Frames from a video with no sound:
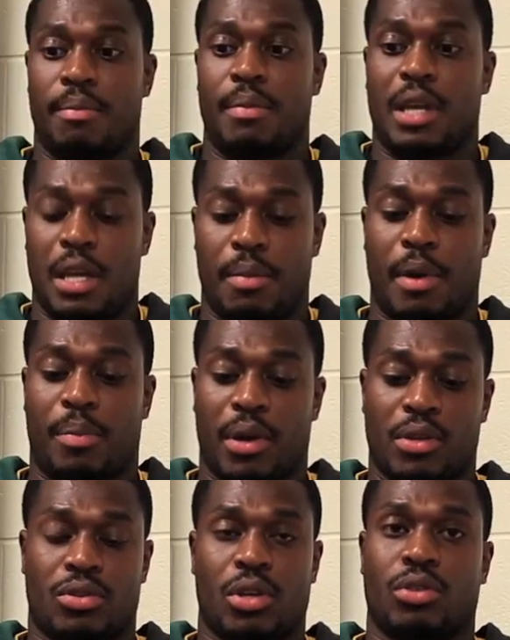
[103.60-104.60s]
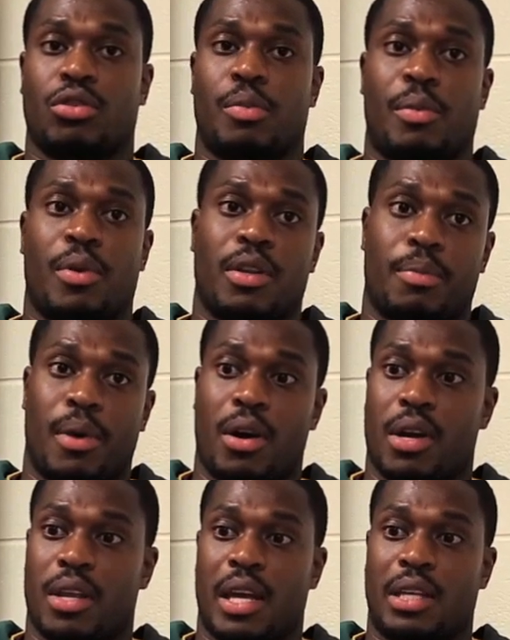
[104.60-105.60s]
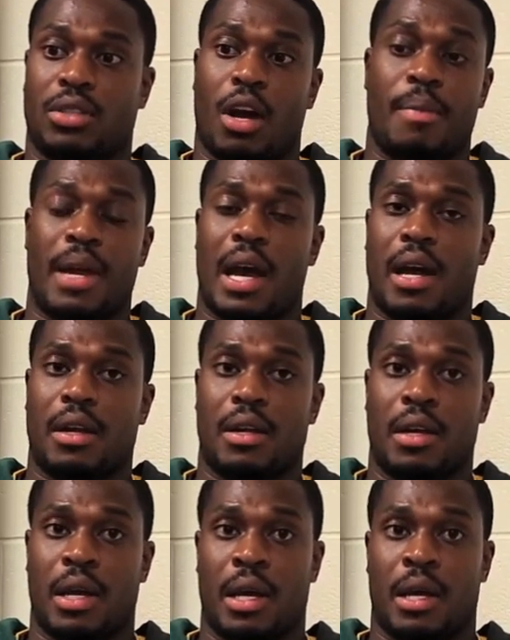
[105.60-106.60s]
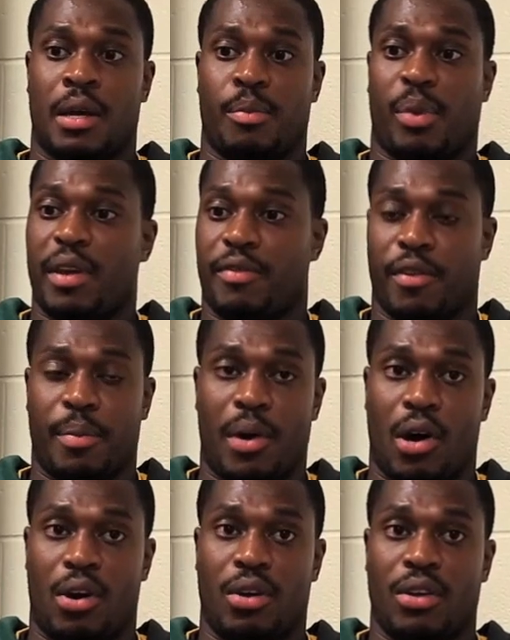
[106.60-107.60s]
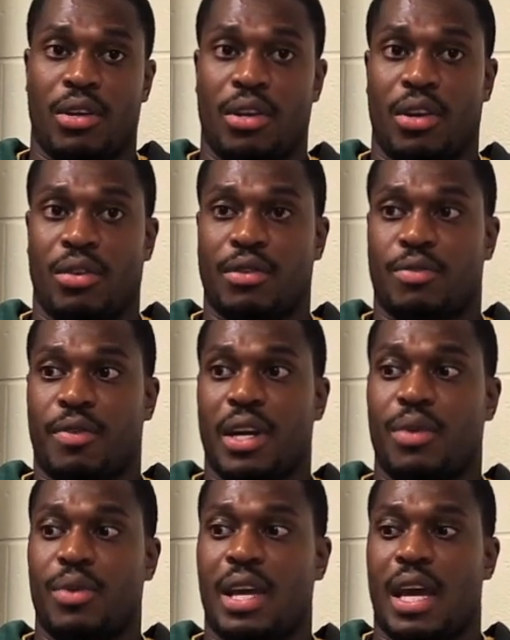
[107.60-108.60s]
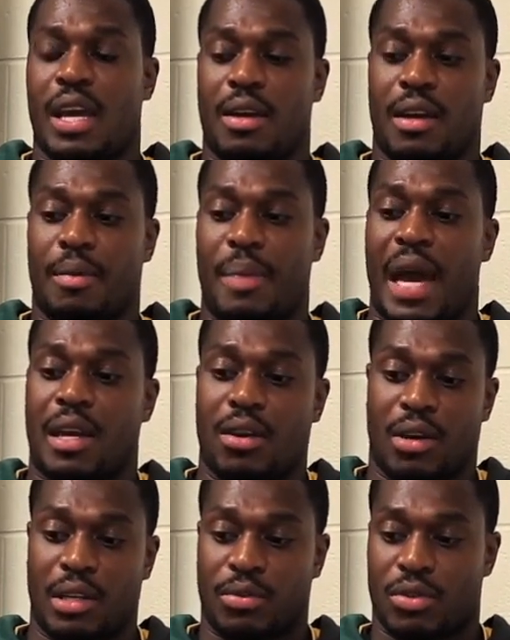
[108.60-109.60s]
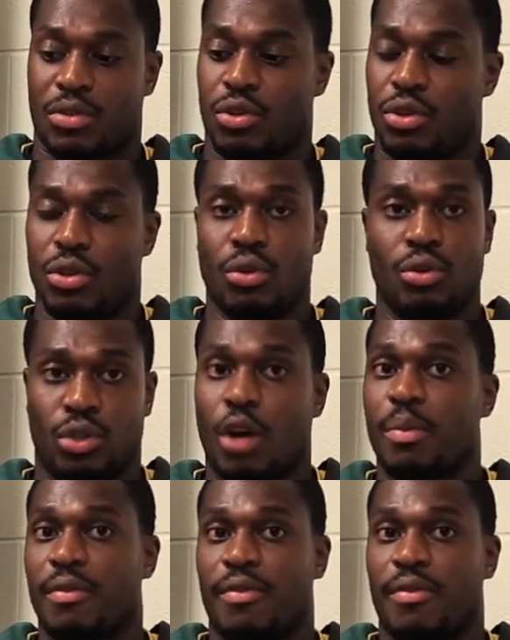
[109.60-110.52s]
Me, my brother Soso, my brother Bernie, they taught me how to play football. You know, it was funny. We had a backyard that was this huge open